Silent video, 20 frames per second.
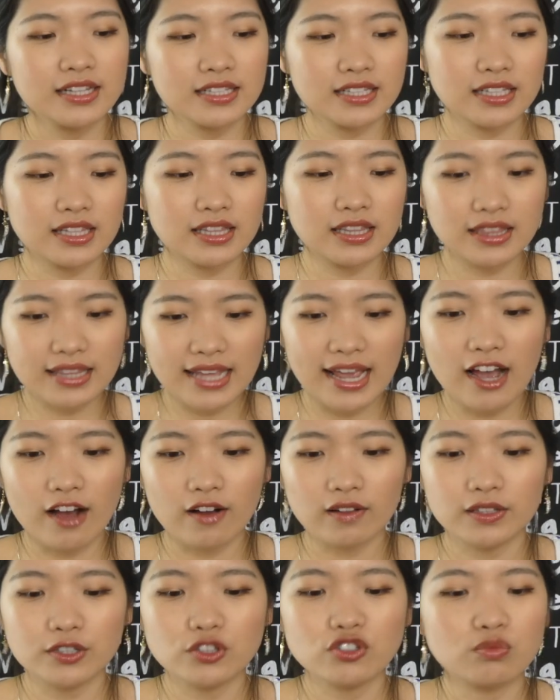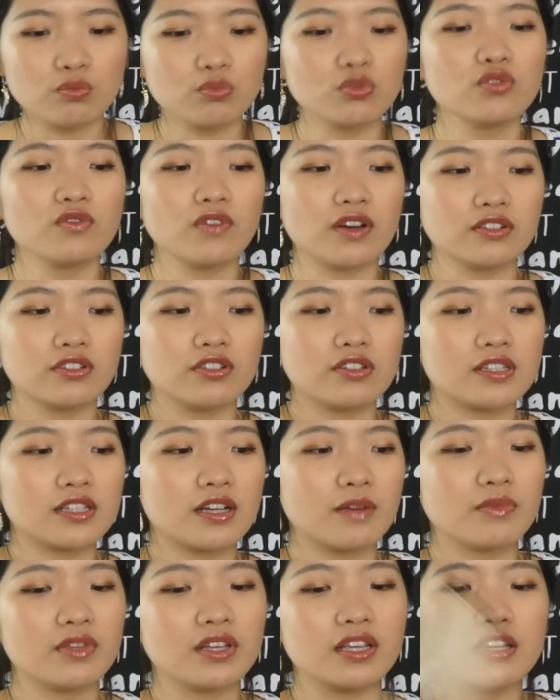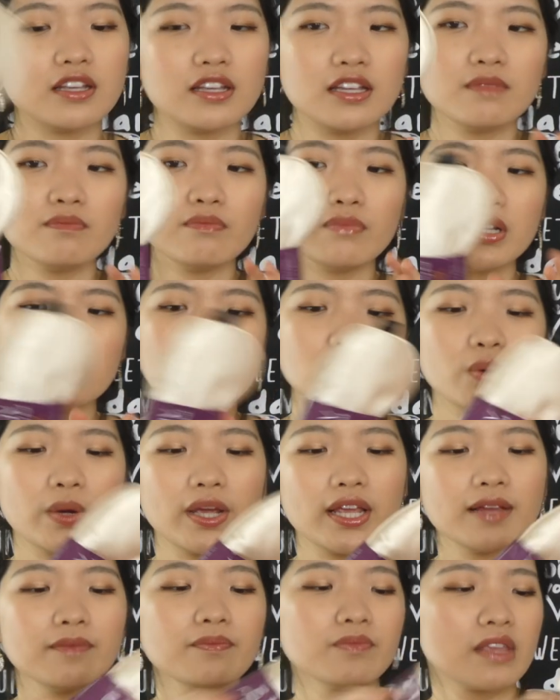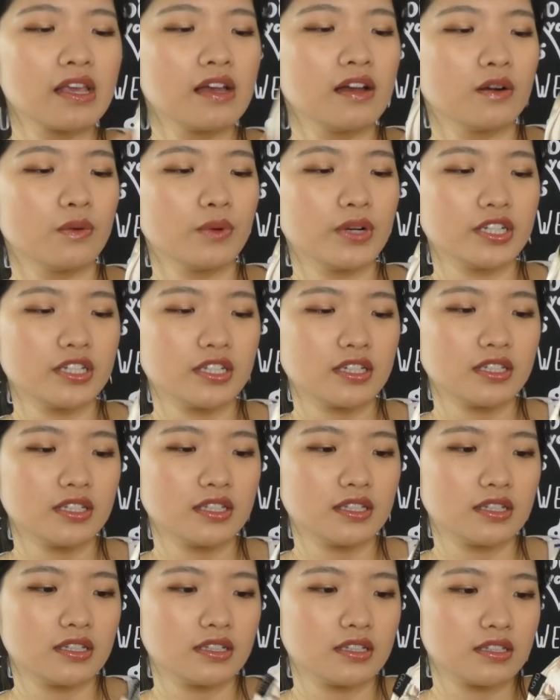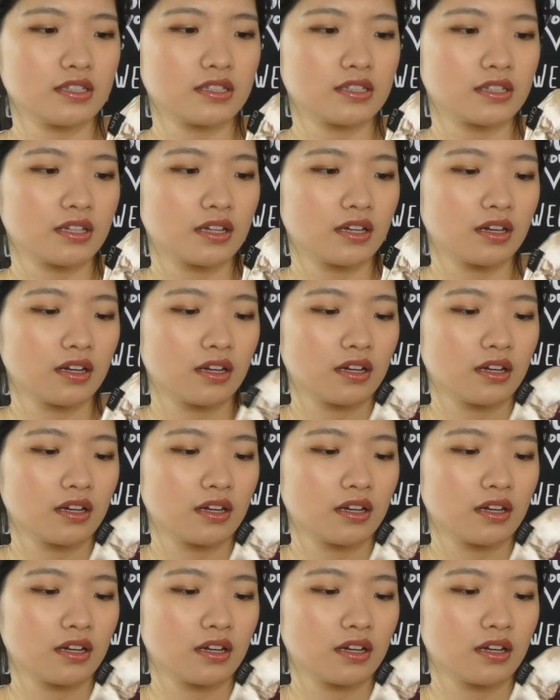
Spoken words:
So now let's move on to something in between, which is this